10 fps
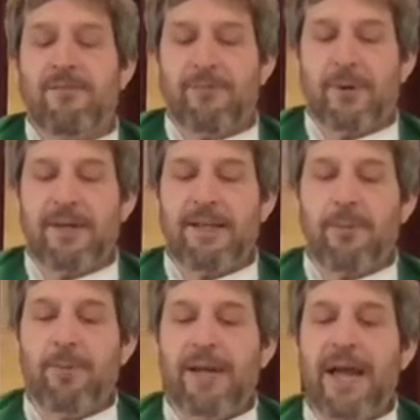morning
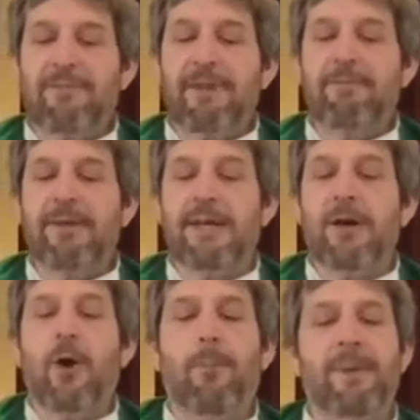that we have a
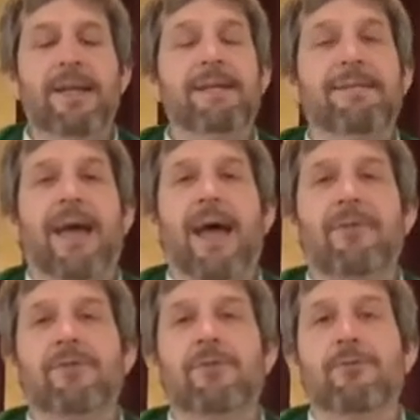reopening
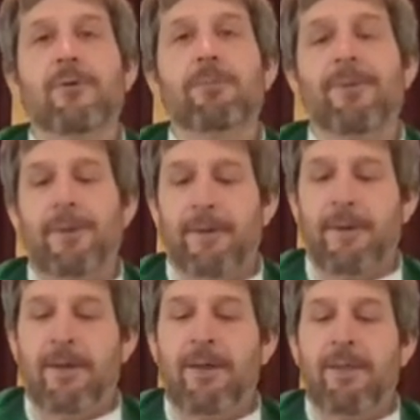task group
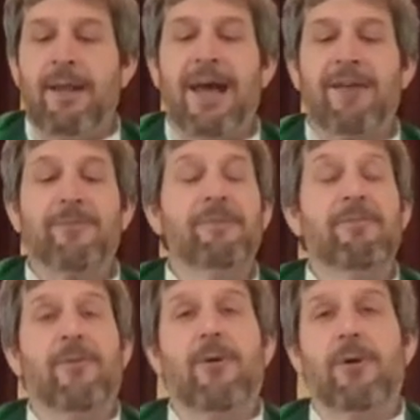that has been
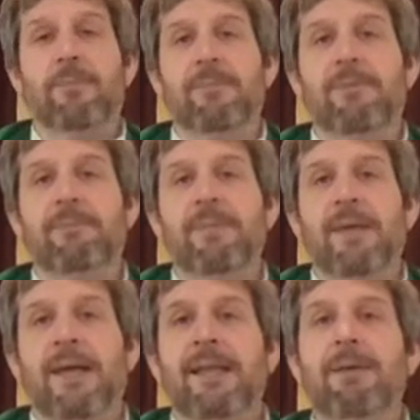formed,
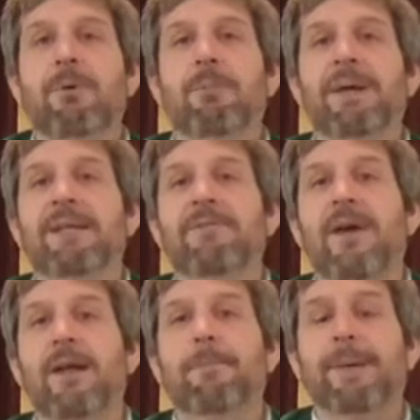and they will be
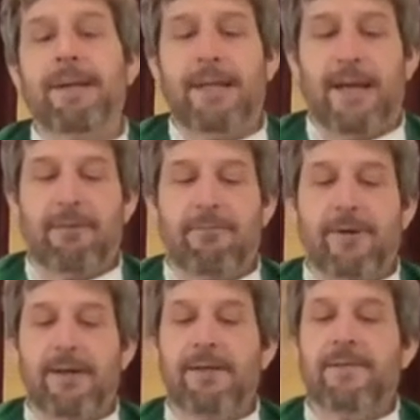developing a
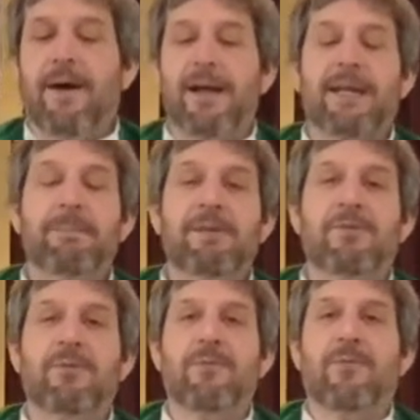written document
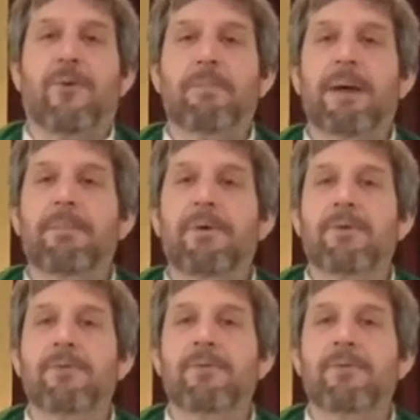to inform members